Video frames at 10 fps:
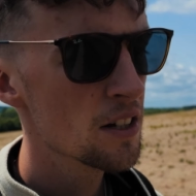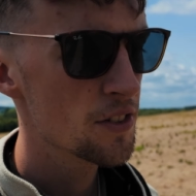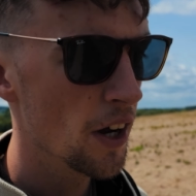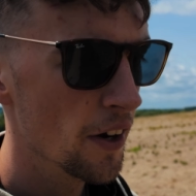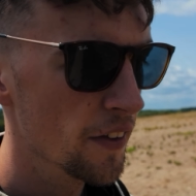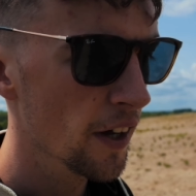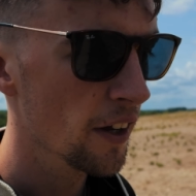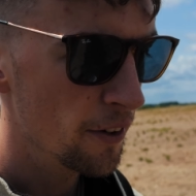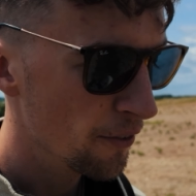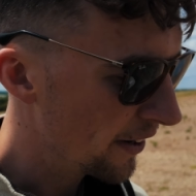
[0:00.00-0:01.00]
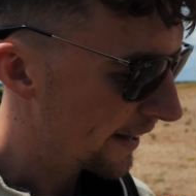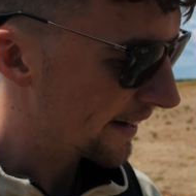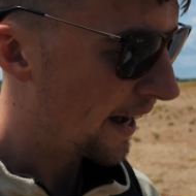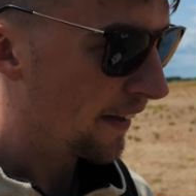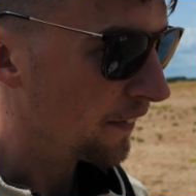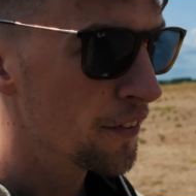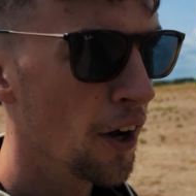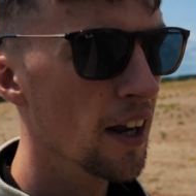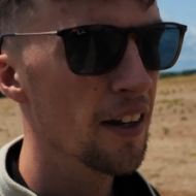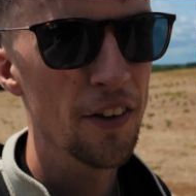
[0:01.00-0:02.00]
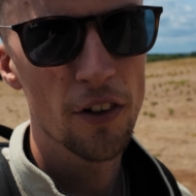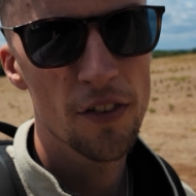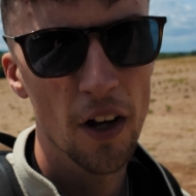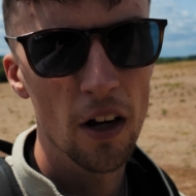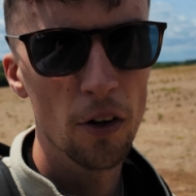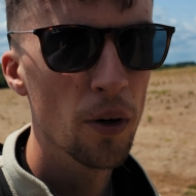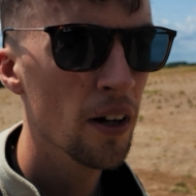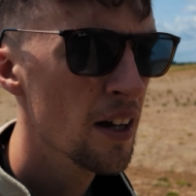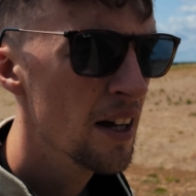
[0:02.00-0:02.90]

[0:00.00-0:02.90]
so that you really can dial in your style